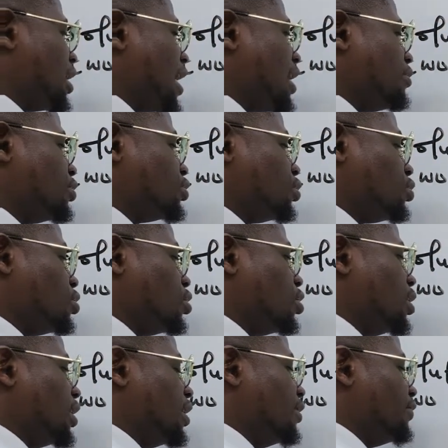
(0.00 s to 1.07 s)
have what we
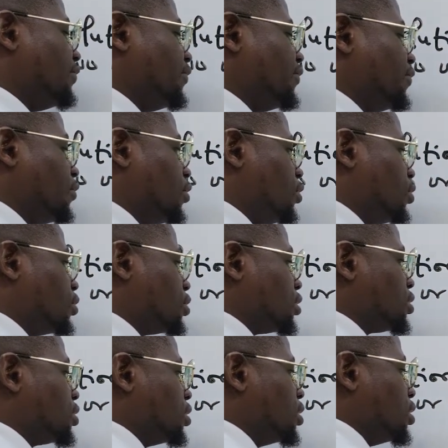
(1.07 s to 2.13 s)
call a
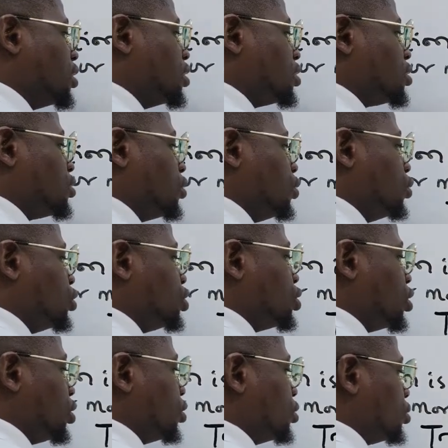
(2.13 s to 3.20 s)
false
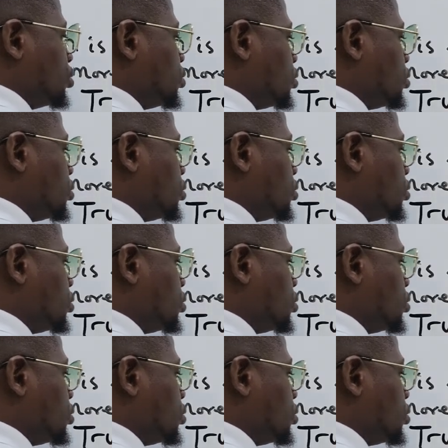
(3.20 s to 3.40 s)
solution.